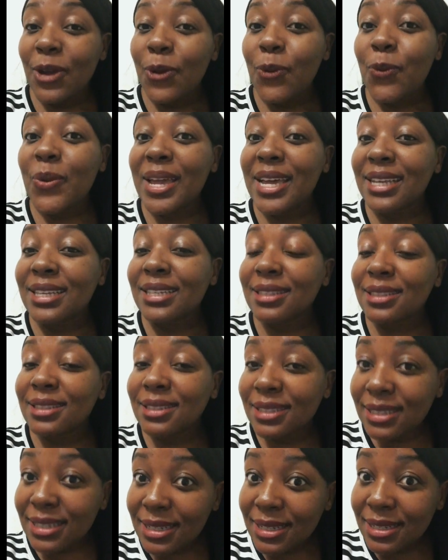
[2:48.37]
We are
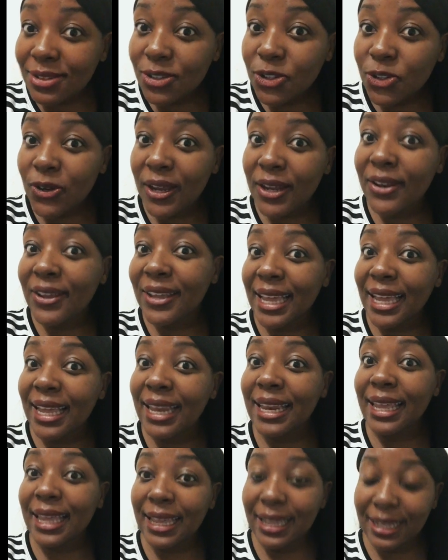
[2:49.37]
still trying to get
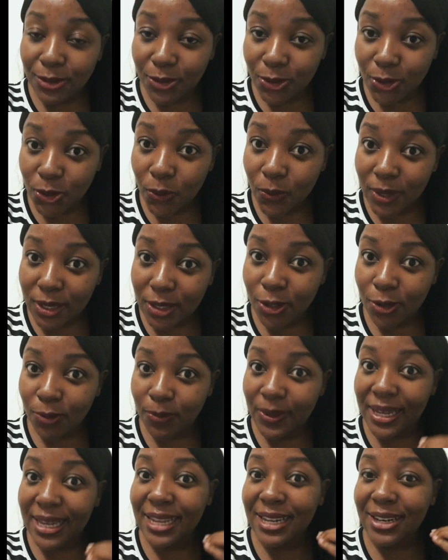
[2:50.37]
into it to
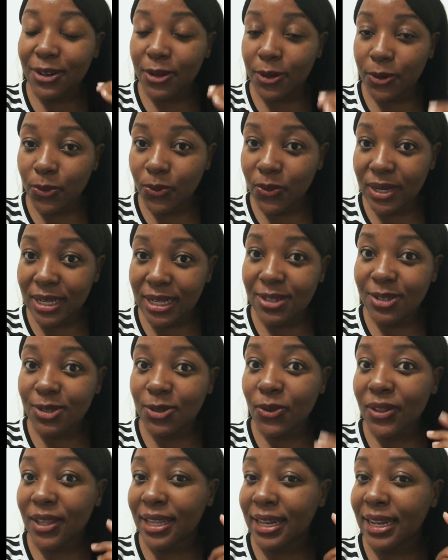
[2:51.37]
be included
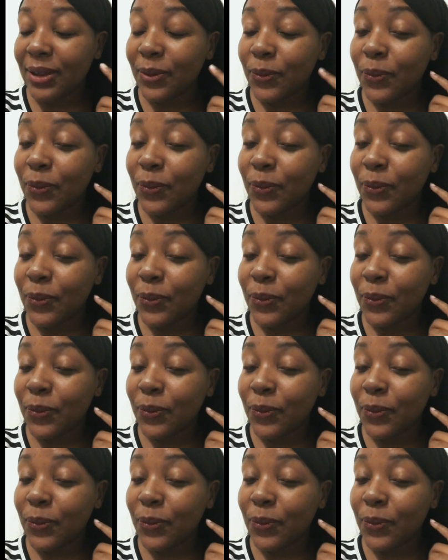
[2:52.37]
so that